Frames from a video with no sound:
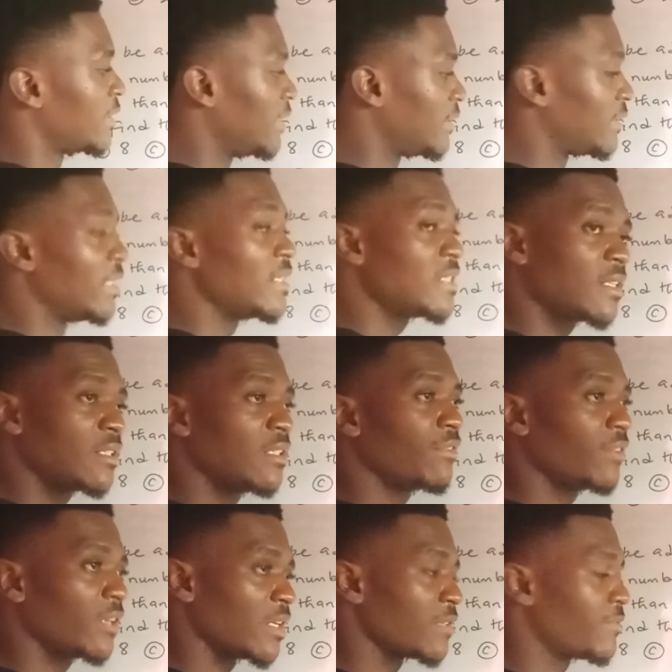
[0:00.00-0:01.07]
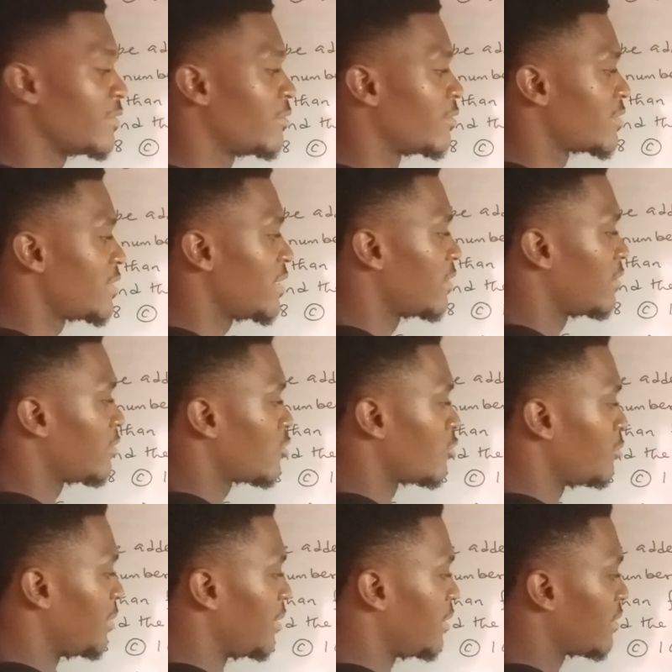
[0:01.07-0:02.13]
the 3 significant figures here
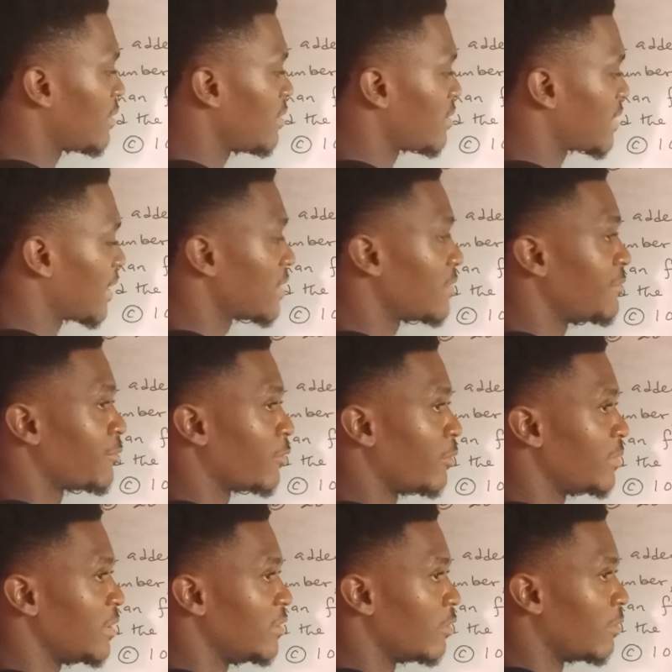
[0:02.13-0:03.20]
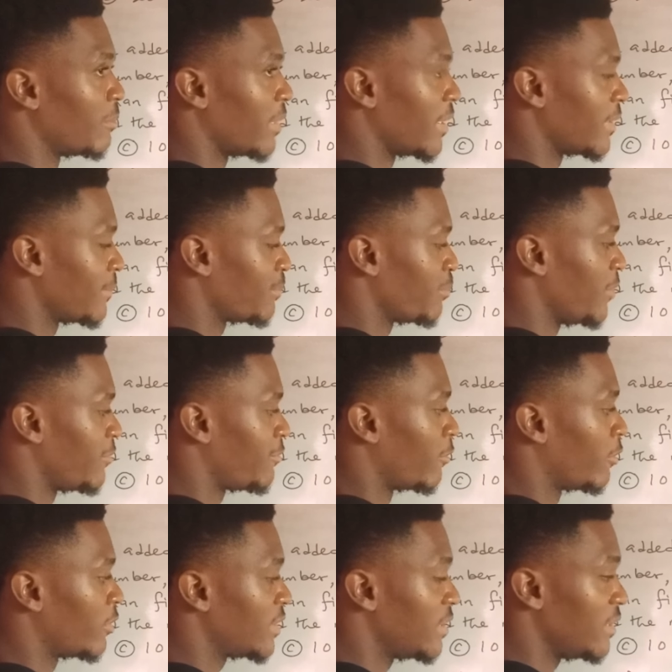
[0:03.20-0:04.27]
should be starting from the number
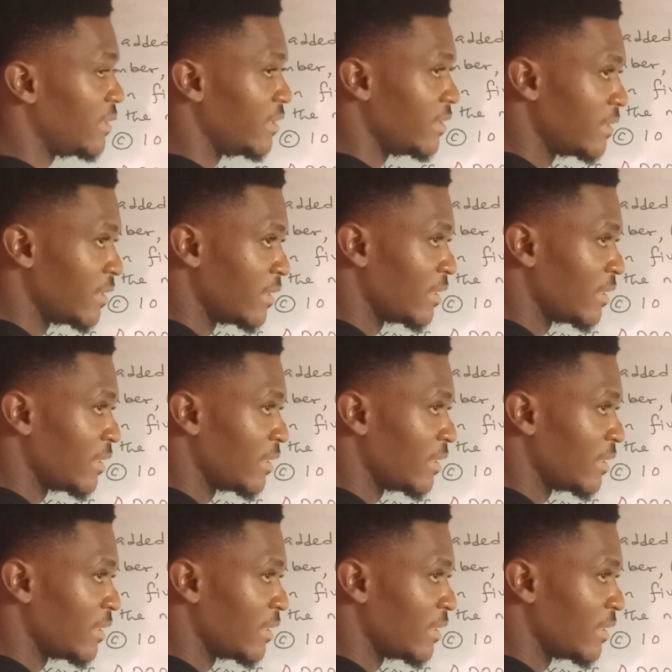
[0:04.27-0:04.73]
before the